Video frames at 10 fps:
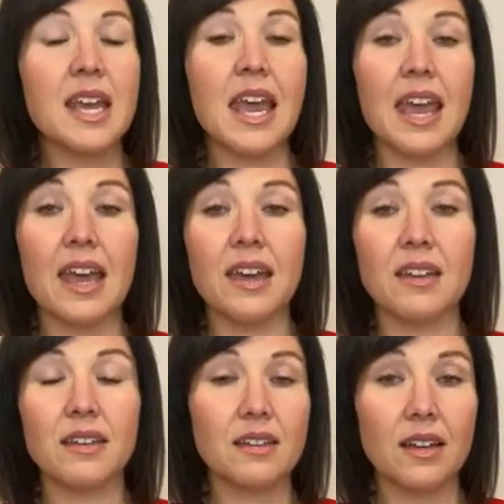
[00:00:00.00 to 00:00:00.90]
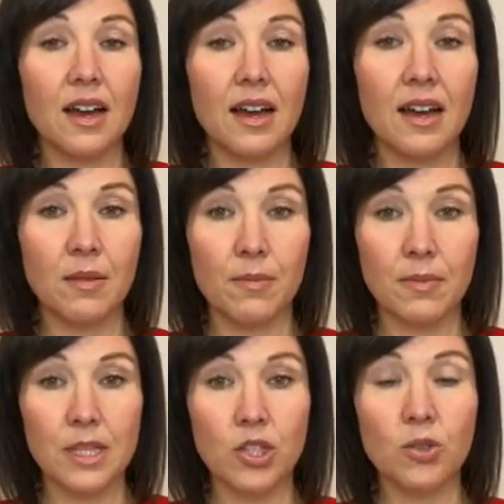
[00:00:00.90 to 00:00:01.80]
and
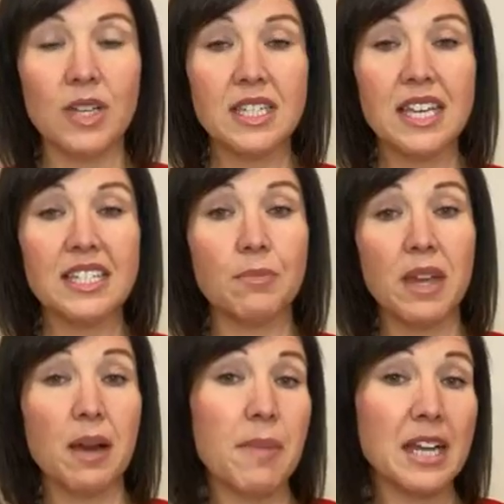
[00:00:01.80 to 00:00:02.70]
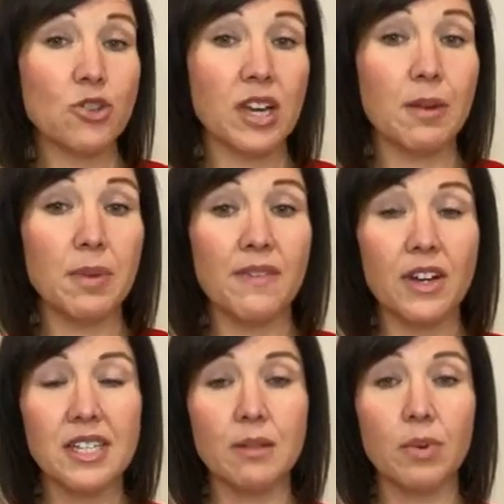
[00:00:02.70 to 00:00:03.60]
um, you can say something. A mantra can be
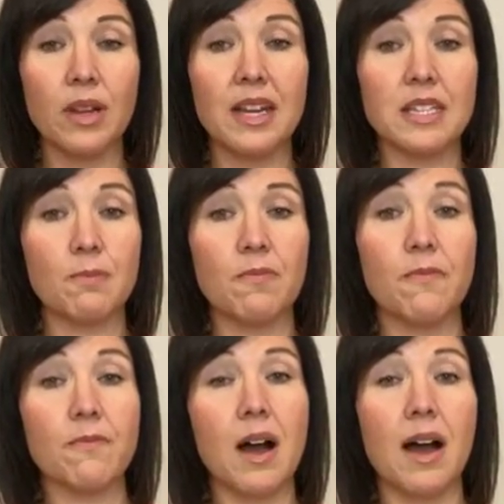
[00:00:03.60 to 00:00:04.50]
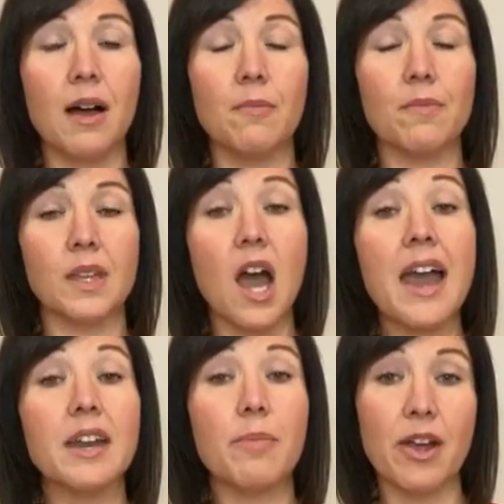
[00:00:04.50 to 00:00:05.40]
very simple and it's um,
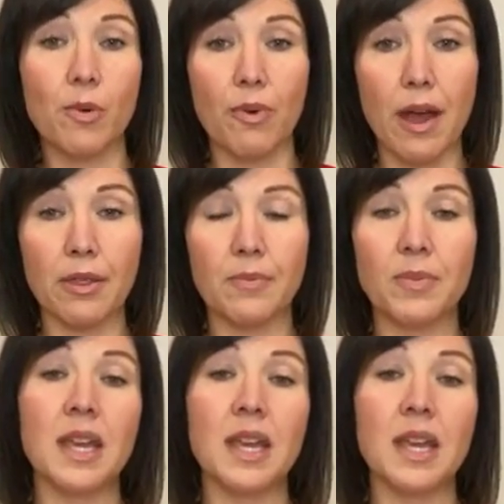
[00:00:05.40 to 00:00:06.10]
guided by your breath.